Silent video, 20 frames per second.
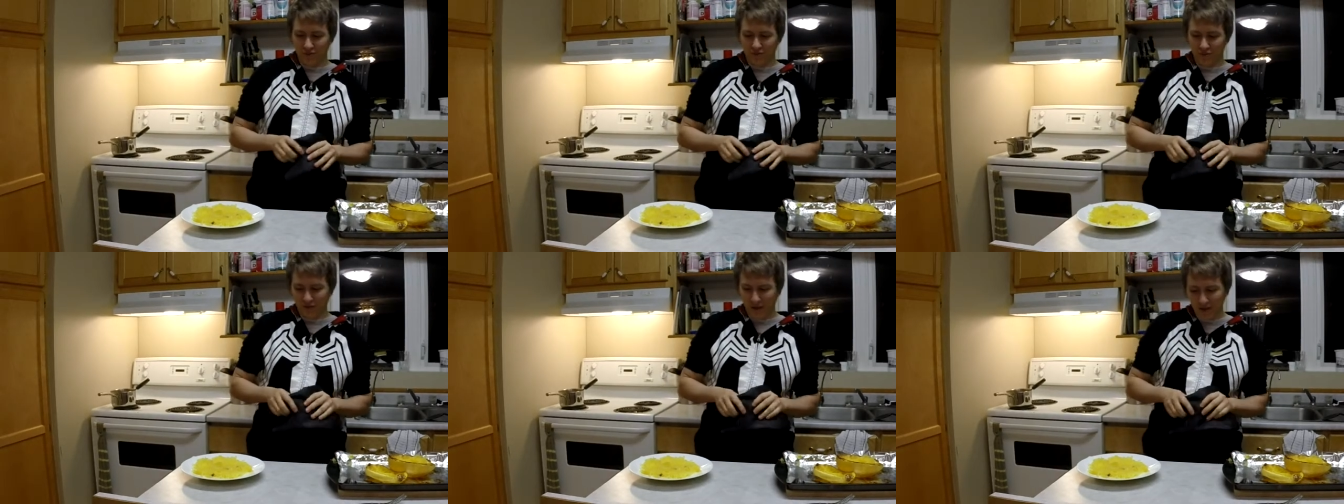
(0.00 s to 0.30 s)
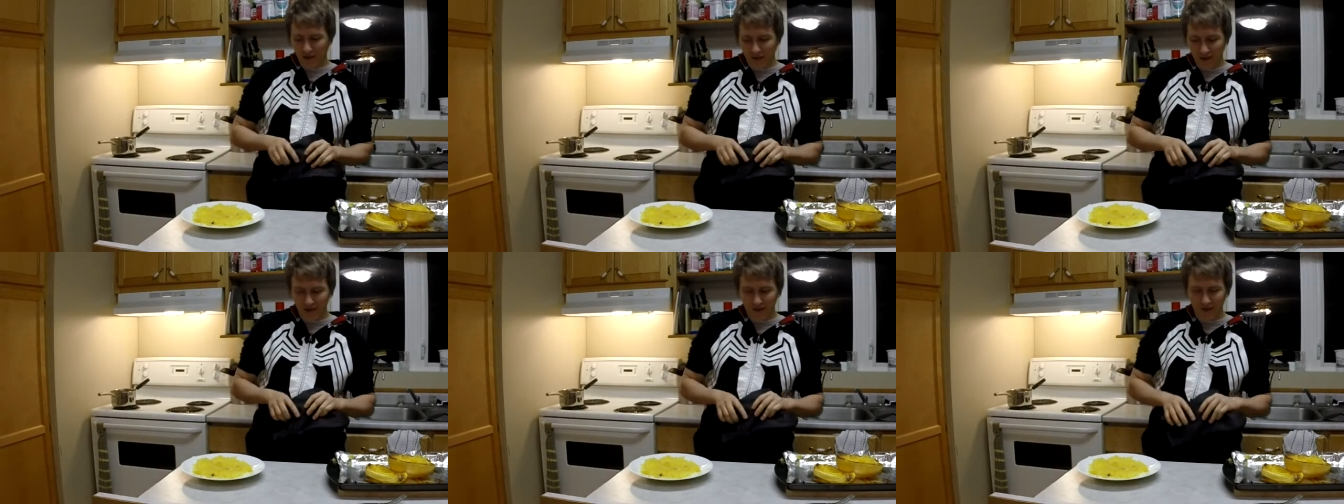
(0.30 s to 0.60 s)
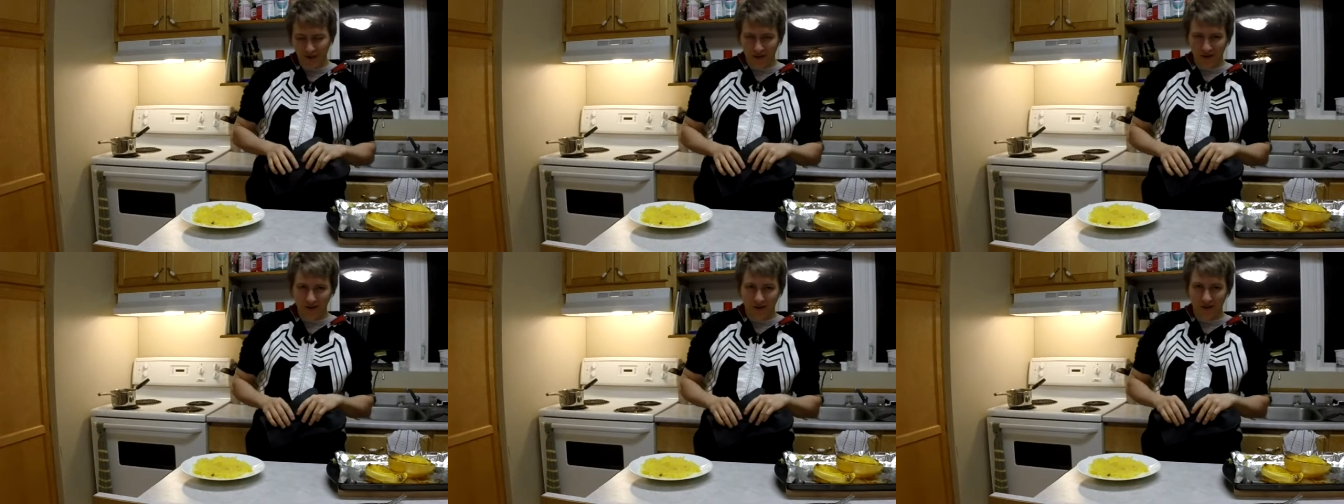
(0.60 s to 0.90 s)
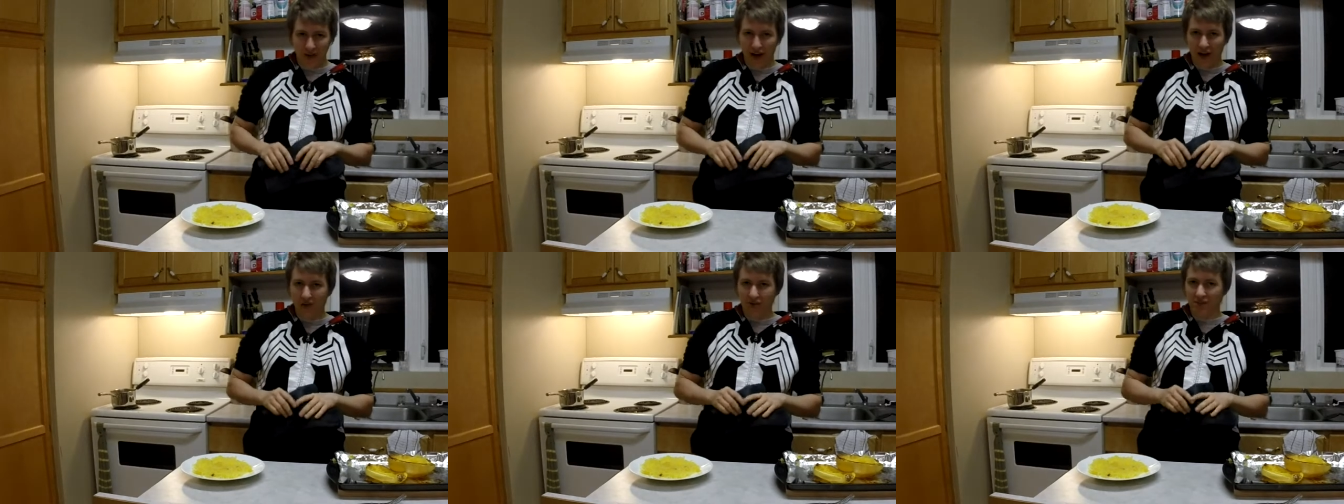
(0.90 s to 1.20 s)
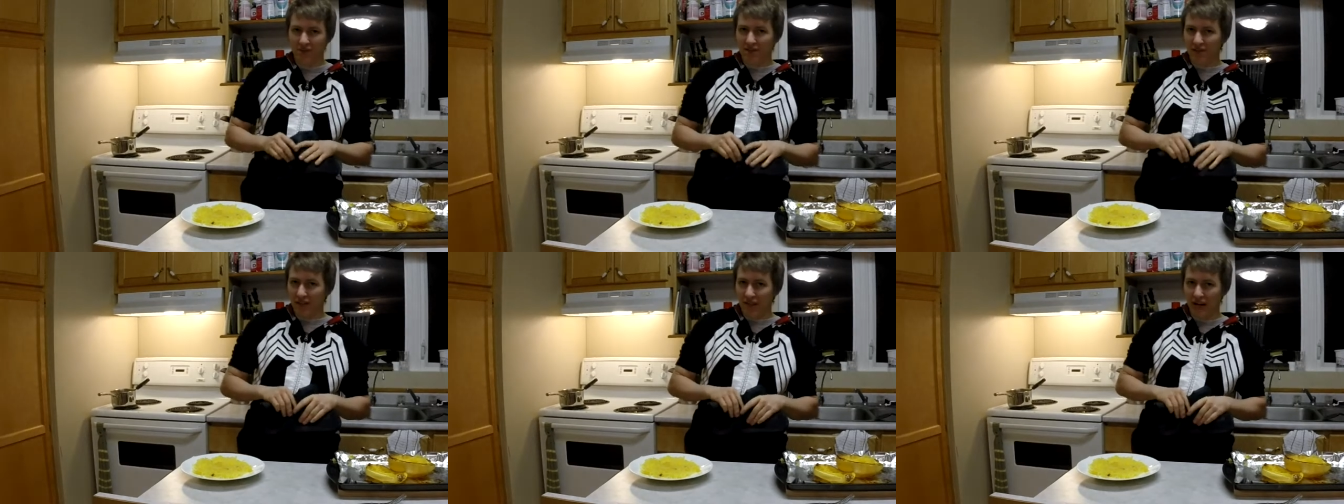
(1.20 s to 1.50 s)
maybe even
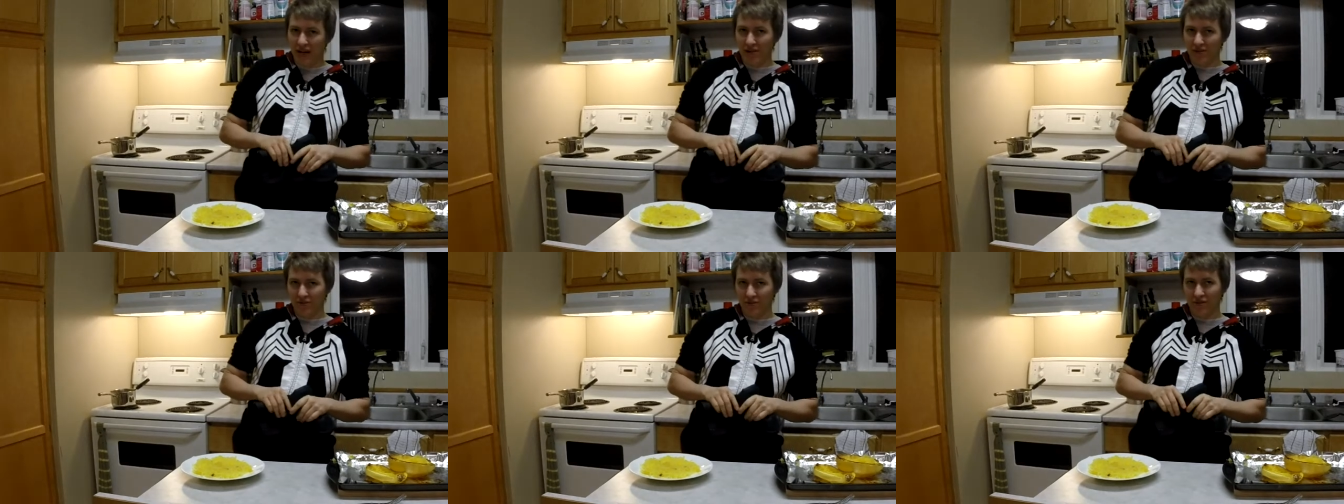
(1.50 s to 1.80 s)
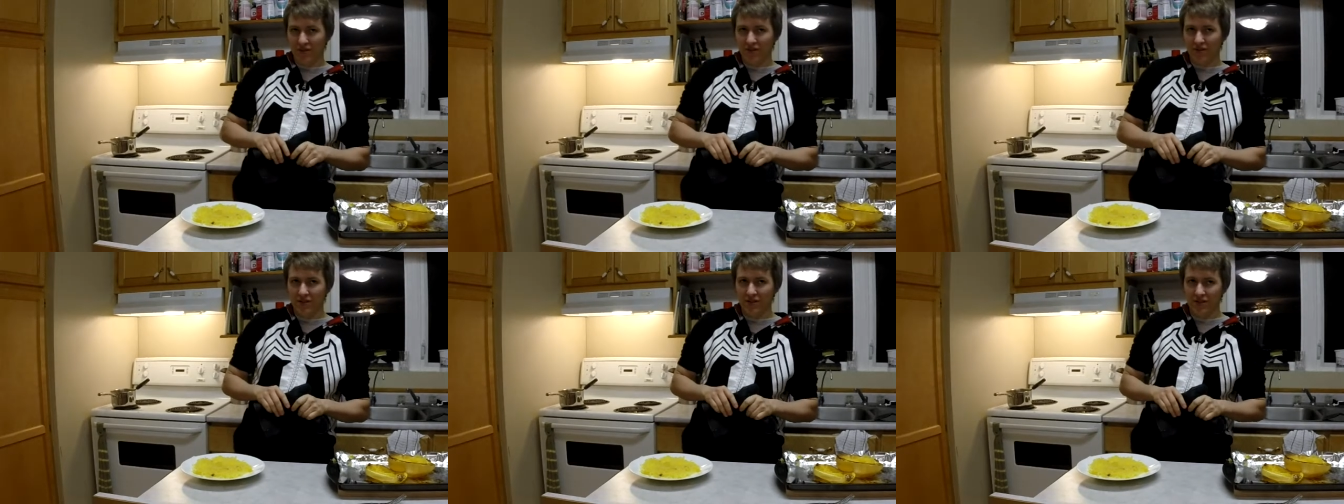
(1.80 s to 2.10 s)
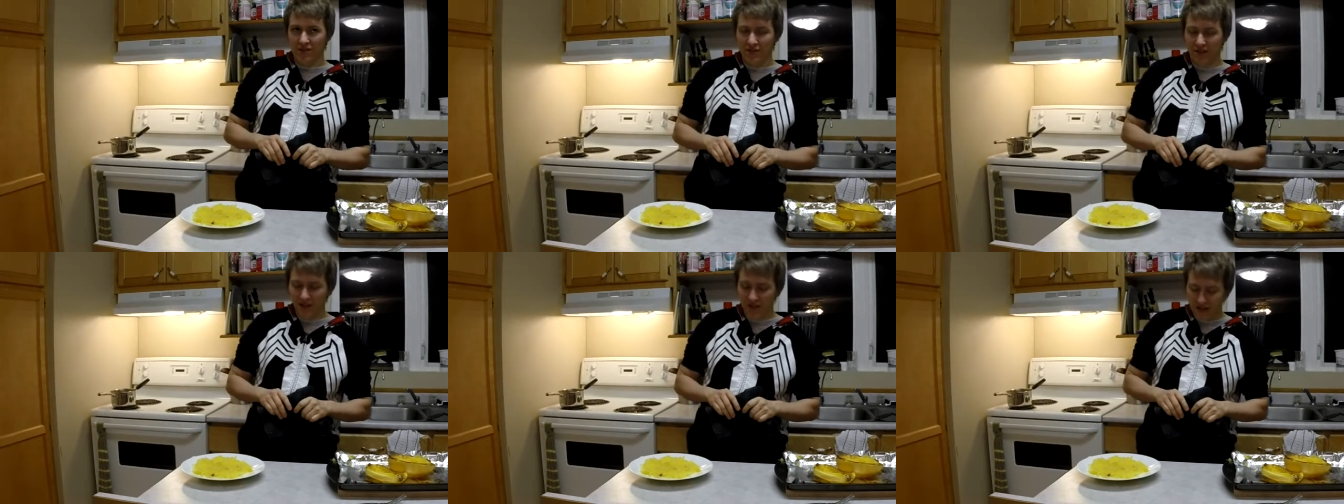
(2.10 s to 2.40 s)
1,000 calories.